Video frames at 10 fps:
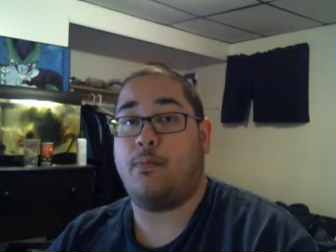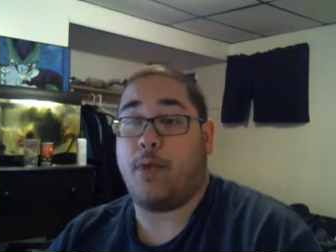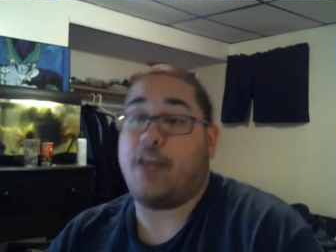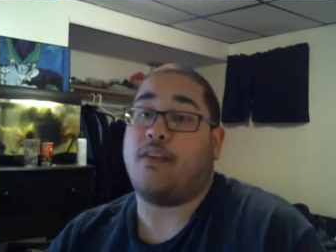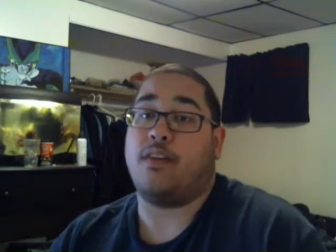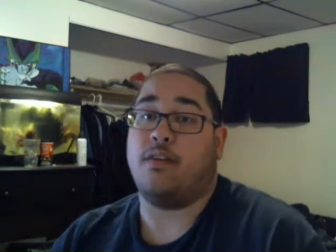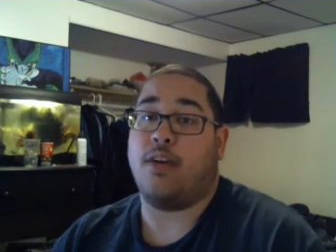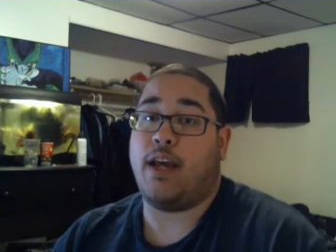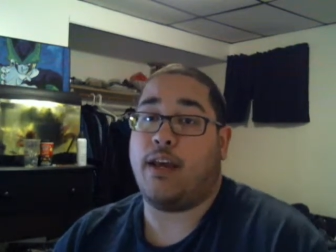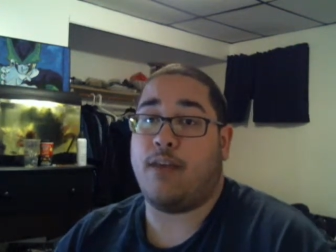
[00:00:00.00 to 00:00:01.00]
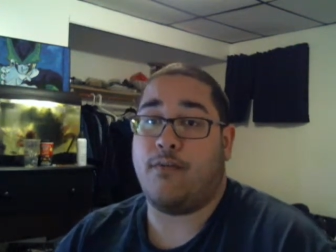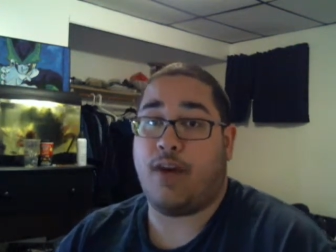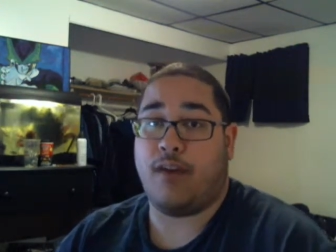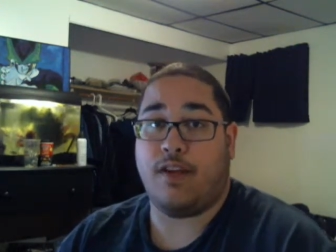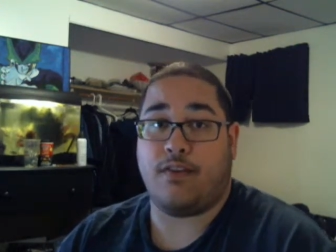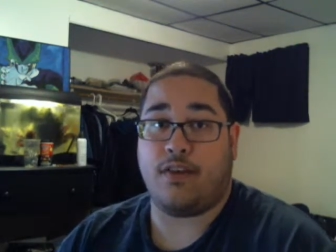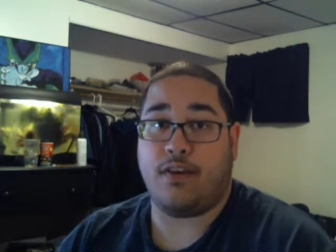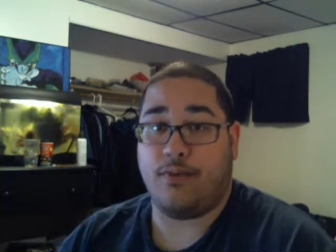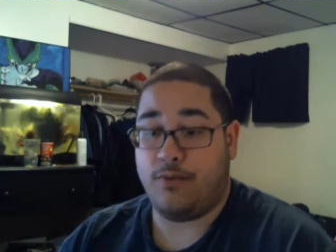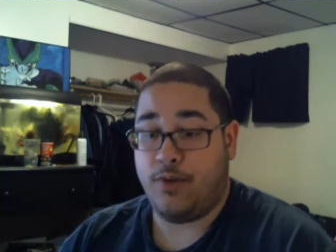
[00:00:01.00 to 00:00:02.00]
Basically, I had five days
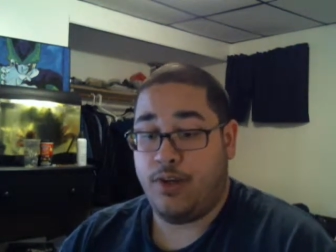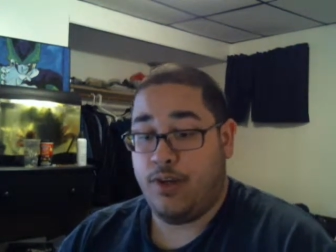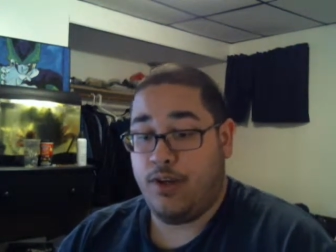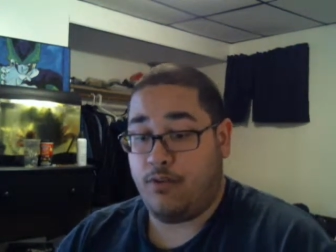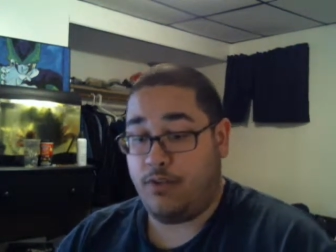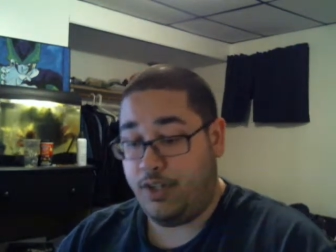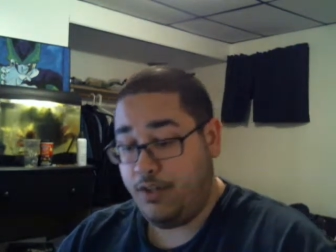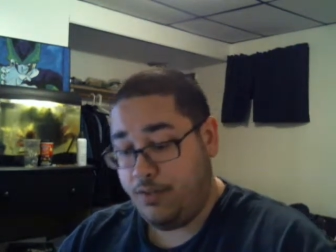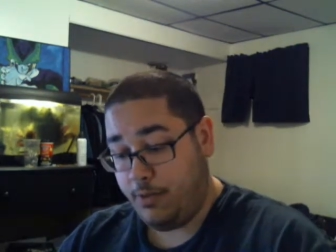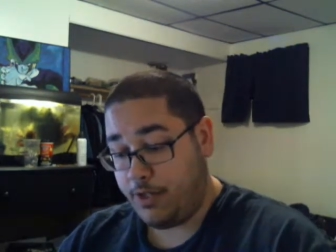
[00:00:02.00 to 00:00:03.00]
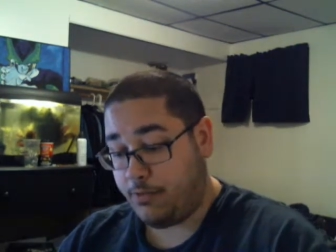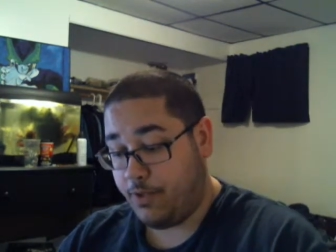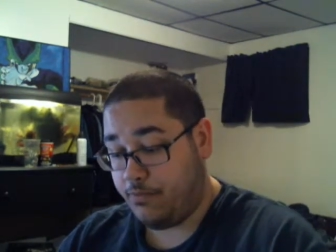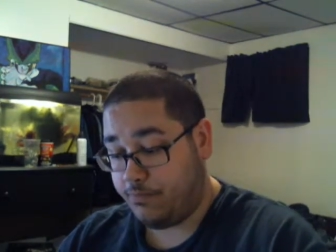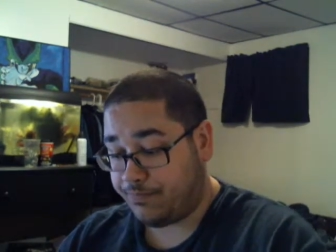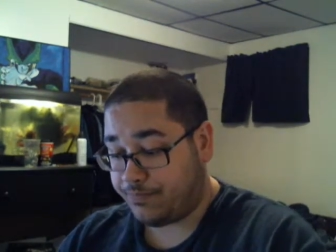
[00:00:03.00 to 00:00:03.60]
off and really didn't do much with it.